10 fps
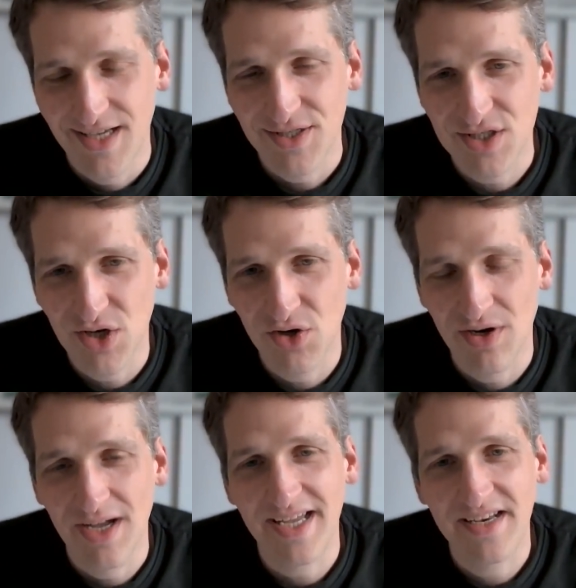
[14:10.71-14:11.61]

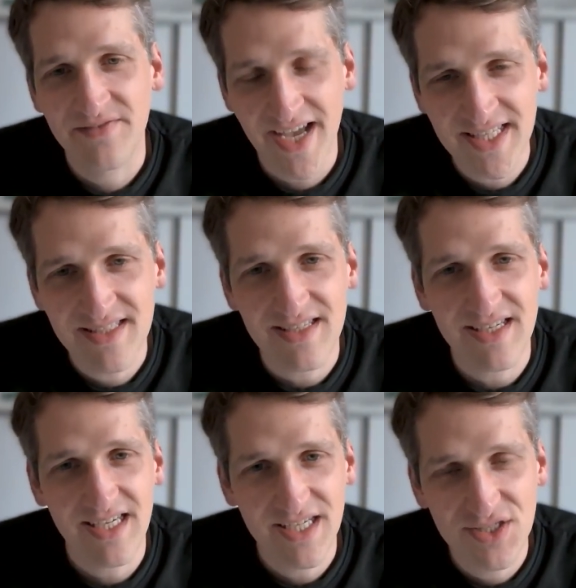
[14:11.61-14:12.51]
So invest
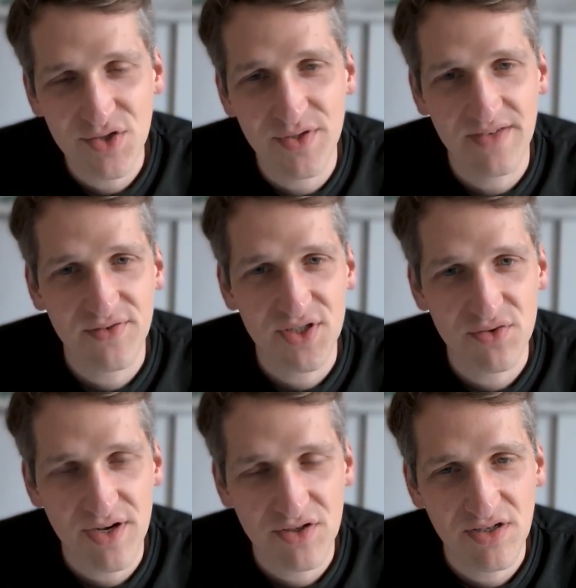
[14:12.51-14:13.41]
into
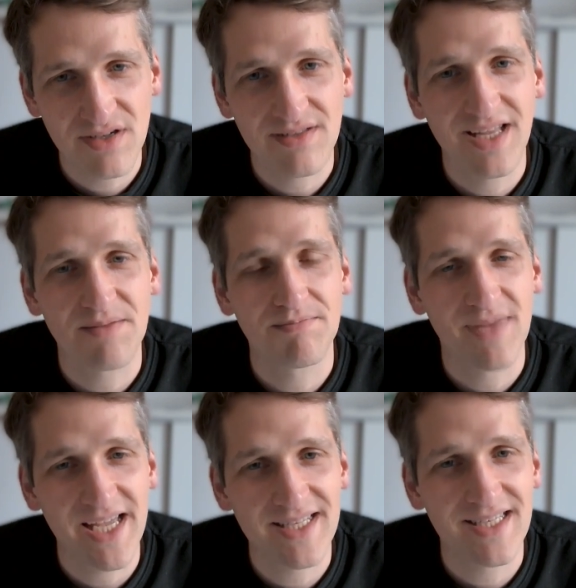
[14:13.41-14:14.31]
infrastructure that
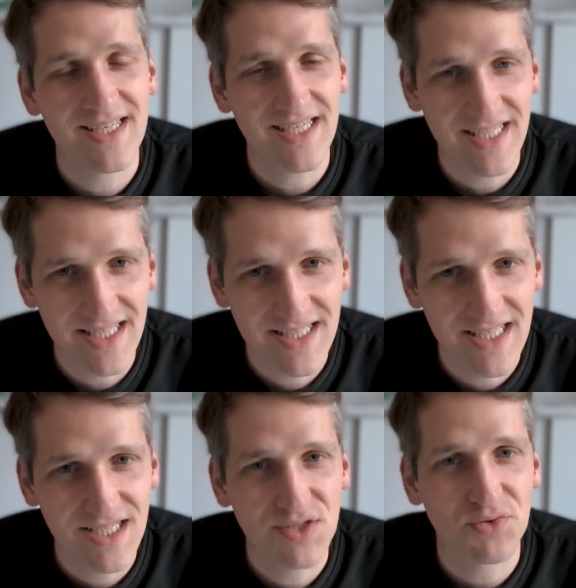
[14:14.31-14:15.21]
makes it
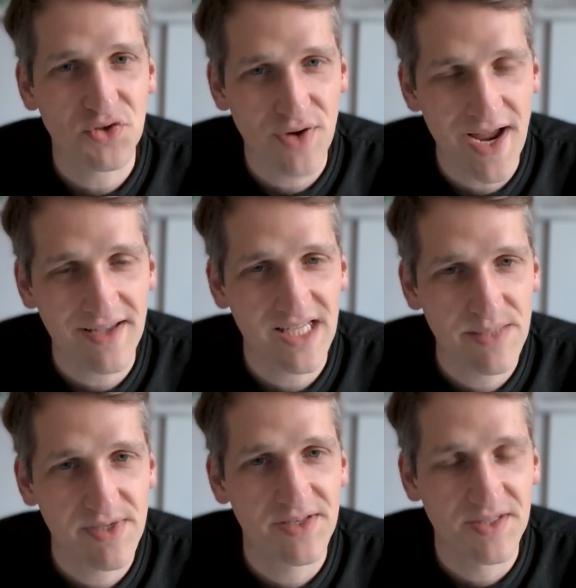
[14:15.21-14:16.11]
easy to track
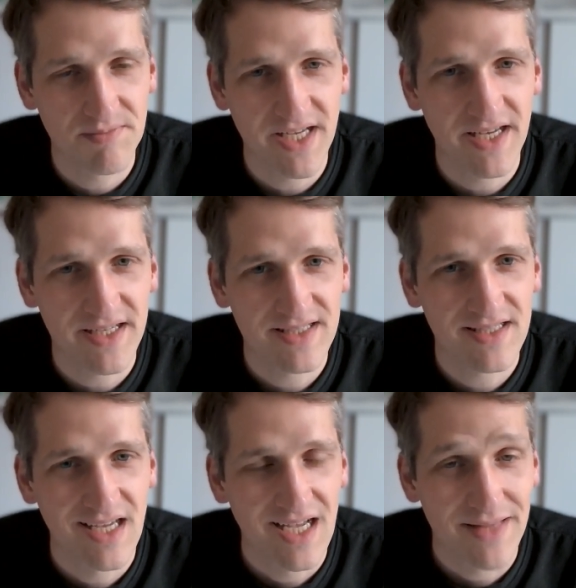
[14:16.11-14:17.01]
emails and
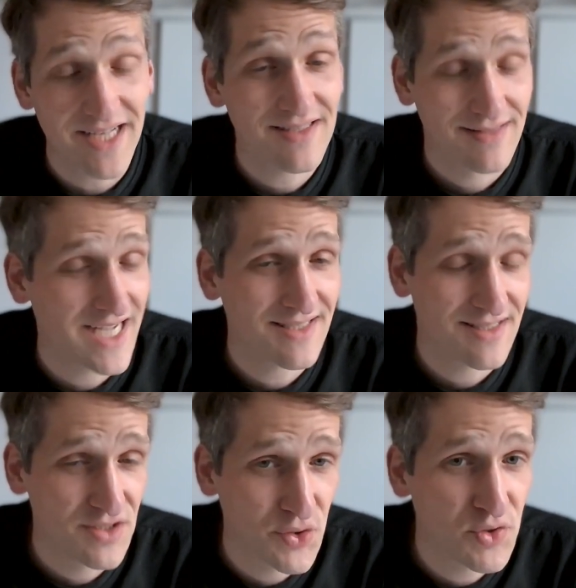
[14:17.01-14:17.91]
meetings. That's
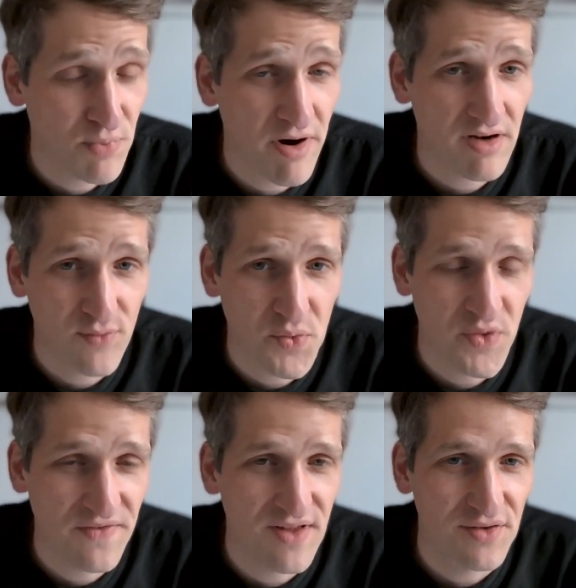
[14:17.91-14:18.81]
a huge part of what
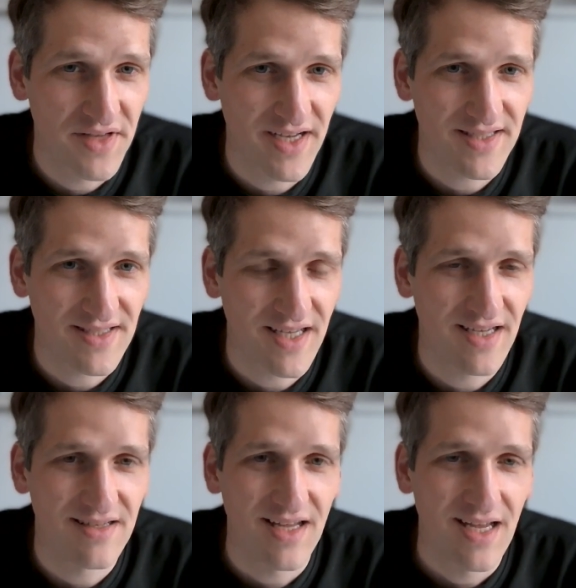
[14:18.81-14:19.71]
Weflow does,
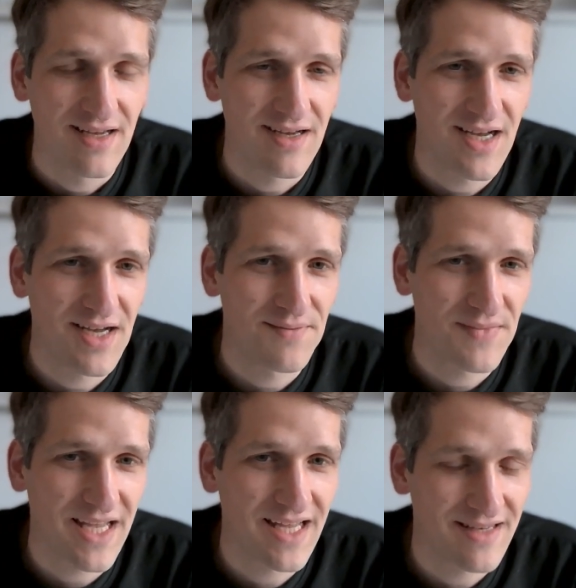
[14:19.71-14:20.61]
and
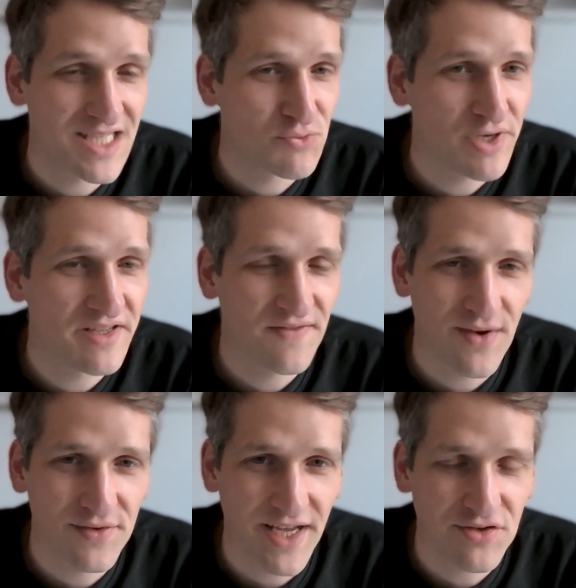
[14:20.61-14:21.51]
it's really the
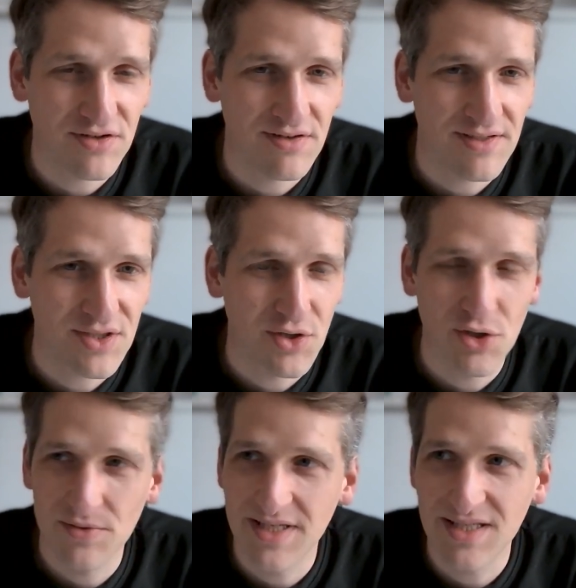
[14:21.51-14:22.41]
foundation.
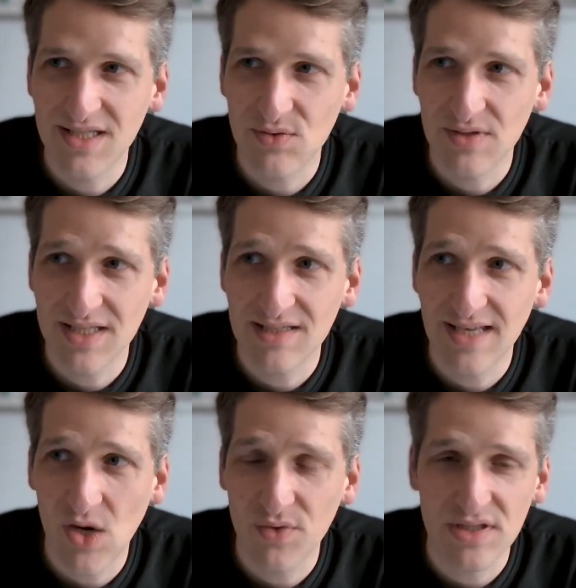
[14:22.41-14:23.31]
So this is
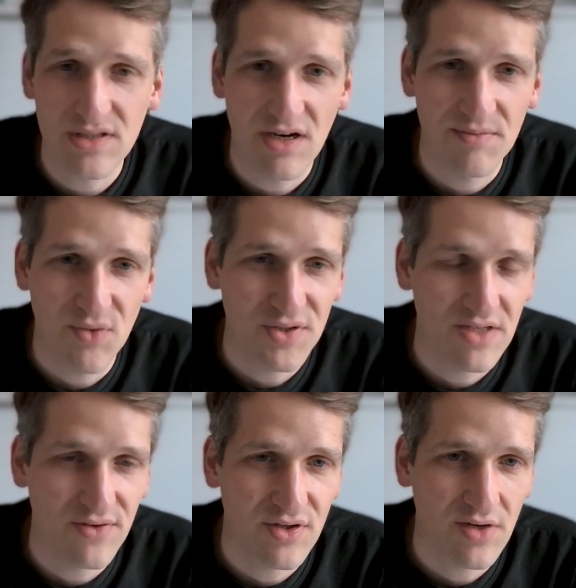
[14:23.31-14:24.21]
how we start most
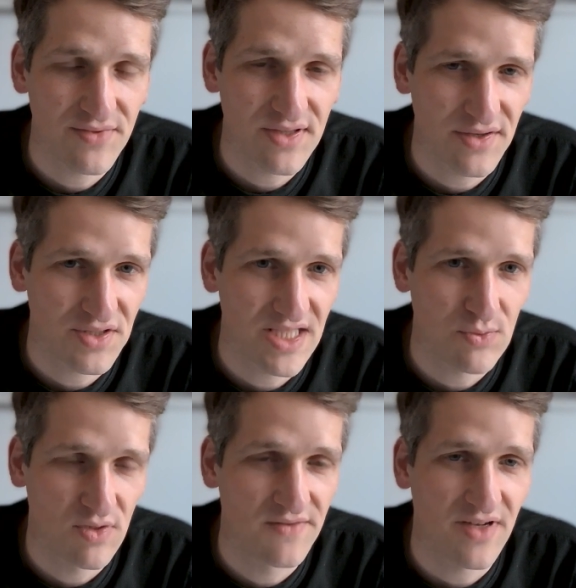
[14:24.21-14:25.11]
of our
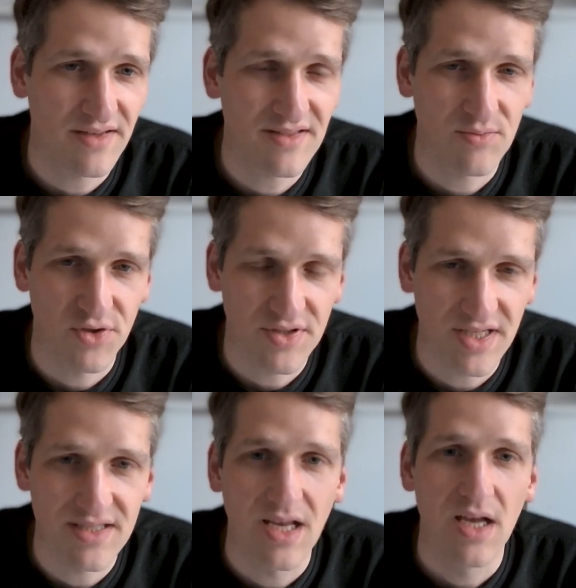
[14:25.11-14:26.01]
conversations with customers.
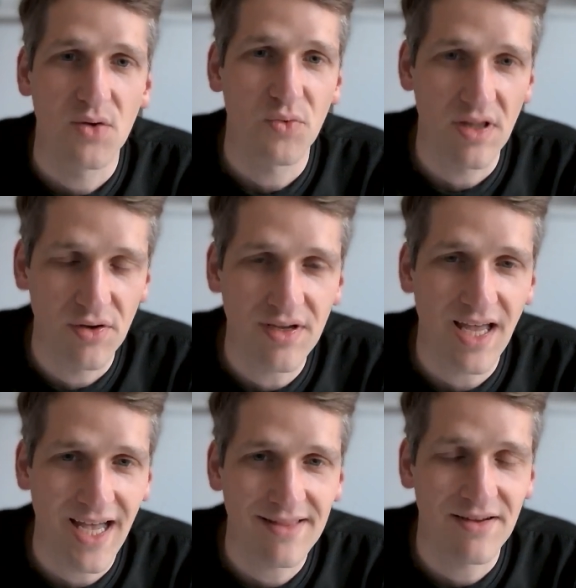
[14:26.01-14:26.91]
Is we'll look
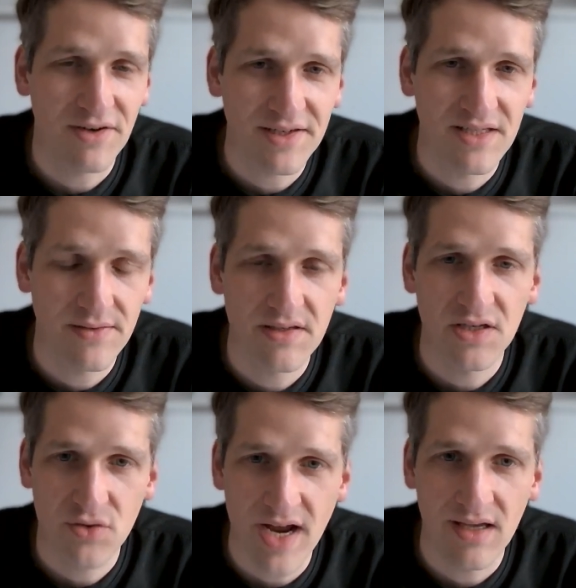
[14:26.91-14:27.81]
at their activity
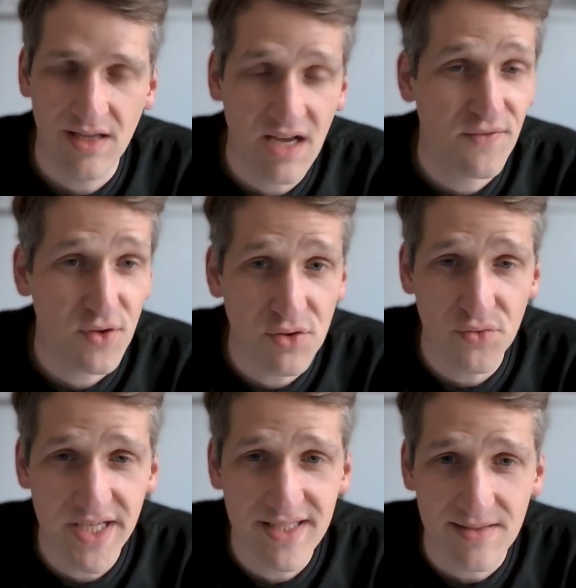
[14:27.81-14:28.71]
tracking, and for good
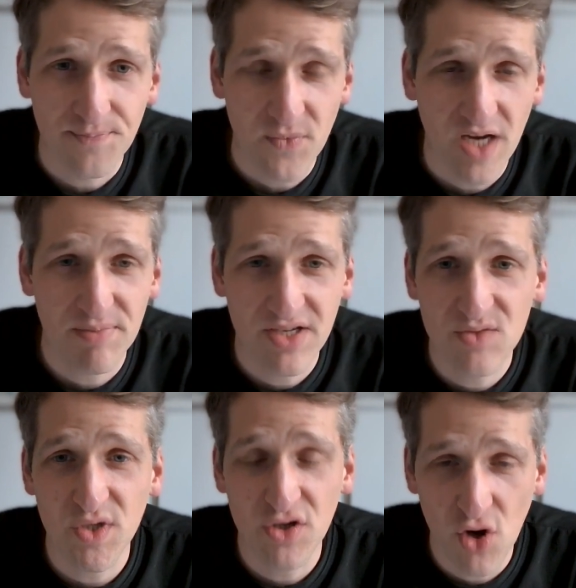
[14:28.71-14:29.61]
reason, right?
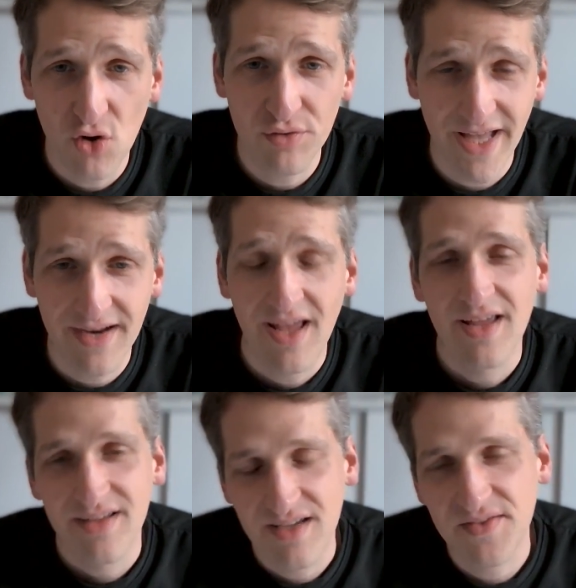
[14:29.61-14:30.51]
Because we know that
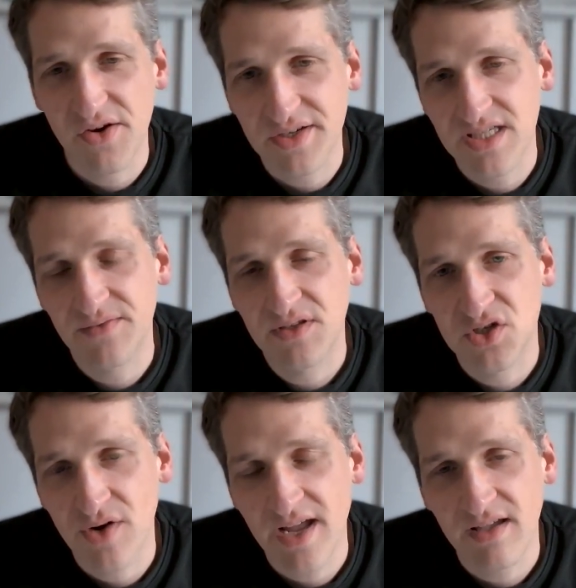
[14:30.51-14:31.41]
if their activity
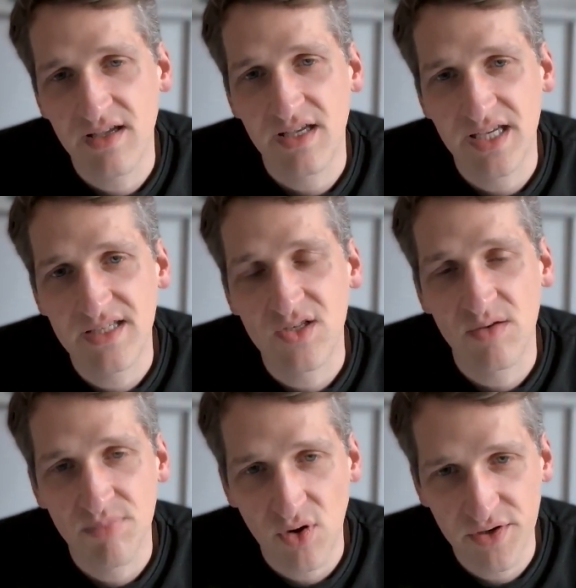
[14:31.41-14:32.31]
tracking is
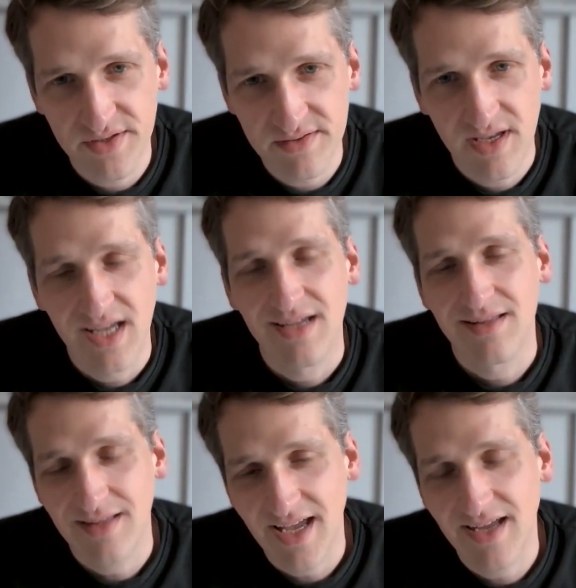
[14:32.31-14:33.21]
on point,
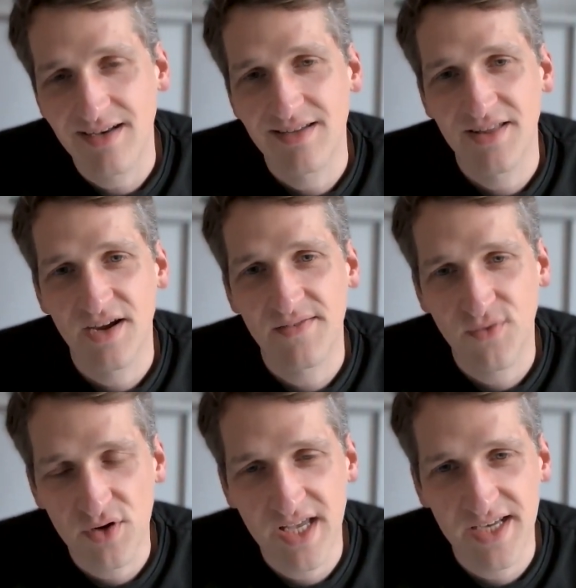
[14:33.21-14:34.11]
then their
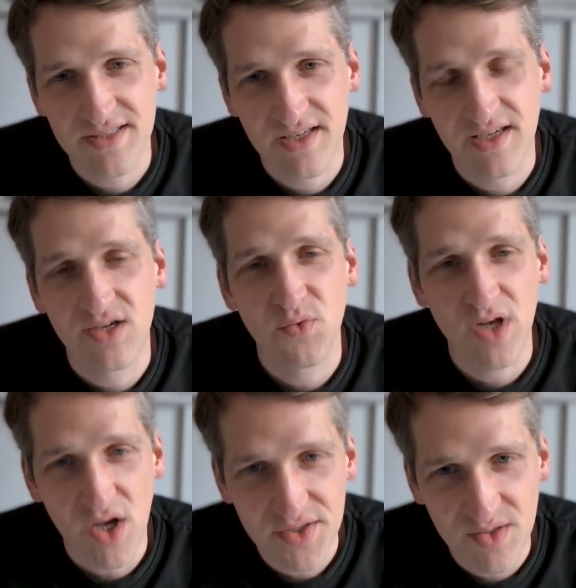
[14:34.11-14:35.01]
forecasting
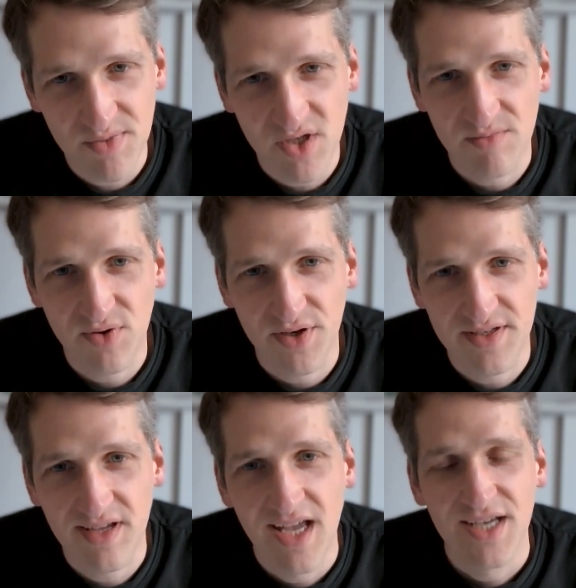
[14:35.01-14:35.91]
will also be on point.